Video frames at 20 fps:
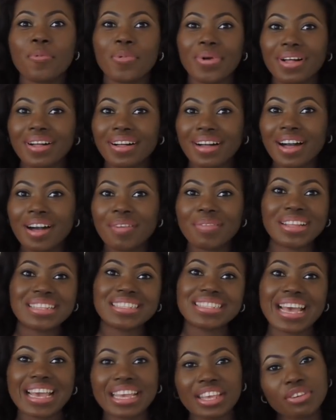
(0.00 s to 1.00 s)
welcome
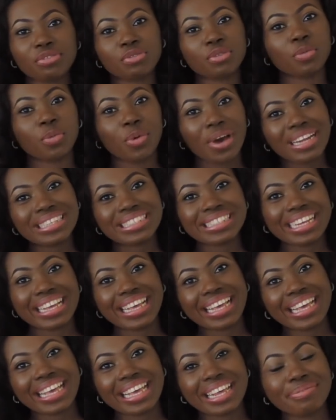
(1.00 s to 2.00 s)
and thank you for
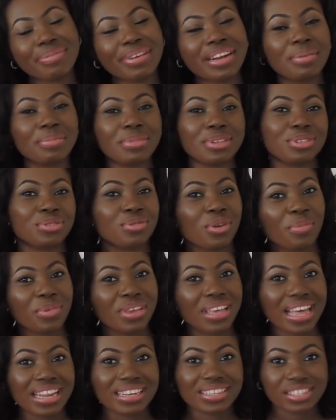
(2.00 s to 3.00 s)
watching my name is
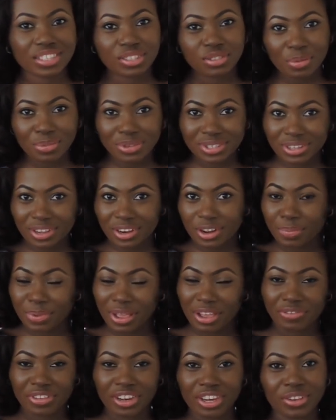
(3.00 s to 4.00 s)
Tomi and this is Tomi's Color
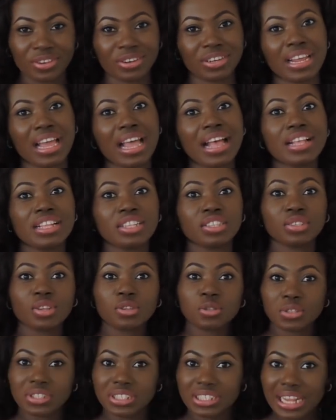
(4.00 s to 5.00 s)
Pavilion
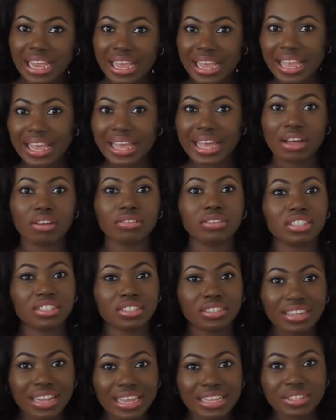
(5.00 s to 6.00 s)
so today on um,
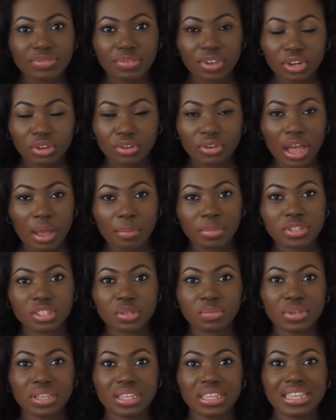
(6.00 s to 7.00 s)
today's video I'm
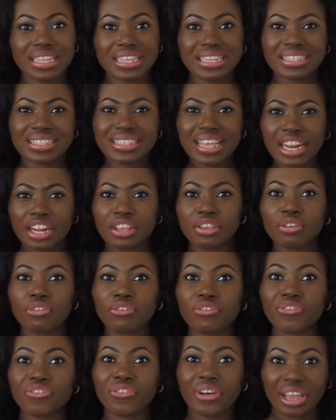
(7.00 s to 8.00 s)
going to be telling
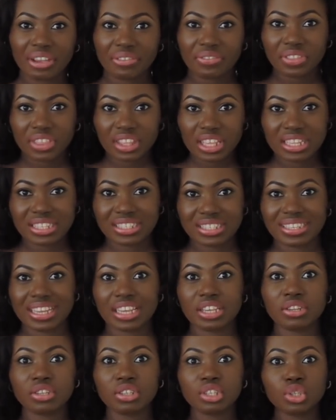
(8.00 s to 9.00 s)
you five things
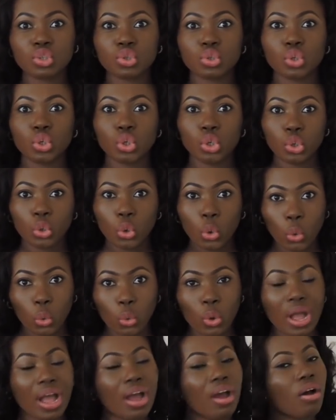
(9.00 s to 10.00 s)
that you need to
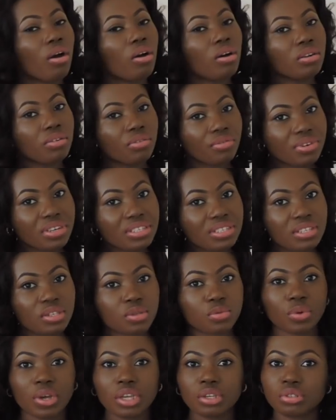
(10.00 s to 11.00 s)
know on
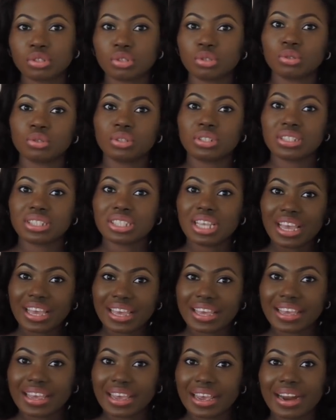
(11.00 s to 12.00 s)
reasons why you should
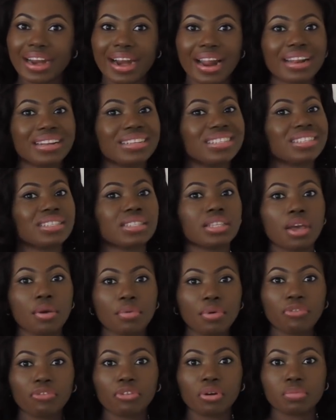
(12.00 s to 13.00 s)
take care and stay
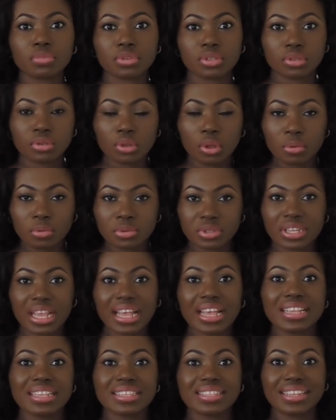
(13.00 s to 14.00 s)
away from salt
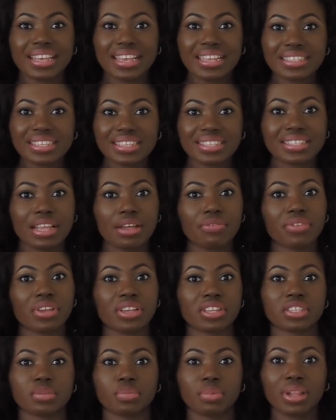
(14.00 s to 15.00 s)
scientists have
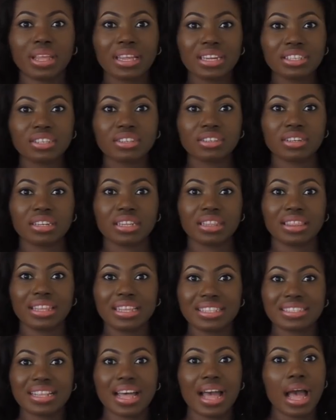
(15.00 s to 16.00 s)
explained the
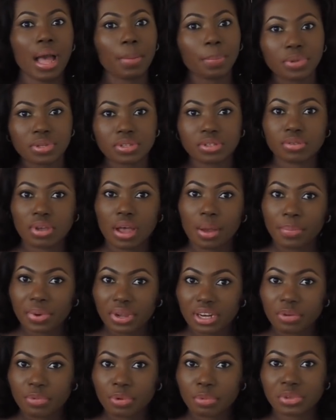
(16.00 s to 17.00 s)
things that happen to our
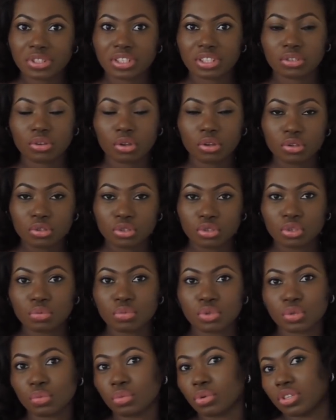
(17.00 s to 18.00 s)
body when we
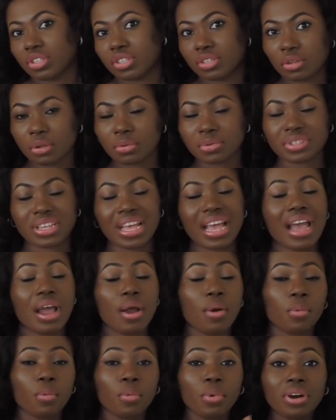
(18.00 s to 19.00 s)
consume too much salt
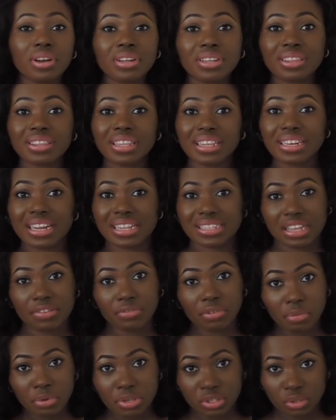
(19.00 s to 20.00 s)
one thing that
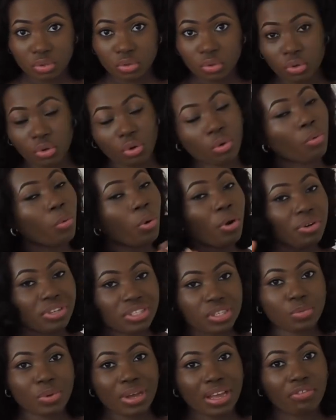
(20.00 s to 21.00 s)
I've always known or one
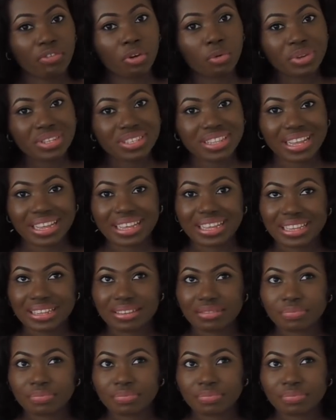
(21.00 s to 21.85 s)
reason why I've always like